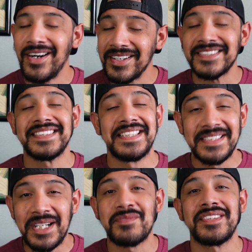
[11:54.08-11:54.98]
honestly
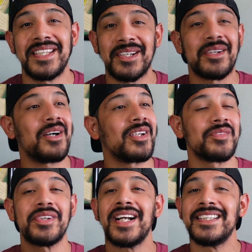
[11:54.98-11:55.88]
love to hear all of
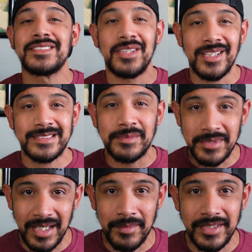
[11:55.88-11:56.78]
your guys' awesome
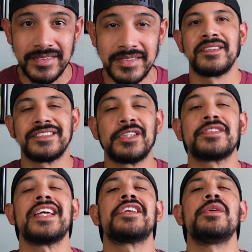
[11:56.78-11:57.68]
comments. So
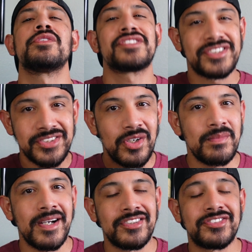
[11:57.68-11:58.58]
thank you so
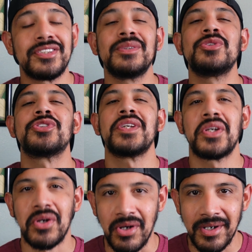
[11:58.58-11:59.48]
much to Lucian
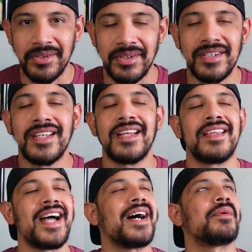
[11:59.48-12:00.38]
Carter.
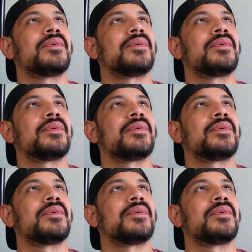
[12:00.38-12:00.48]
That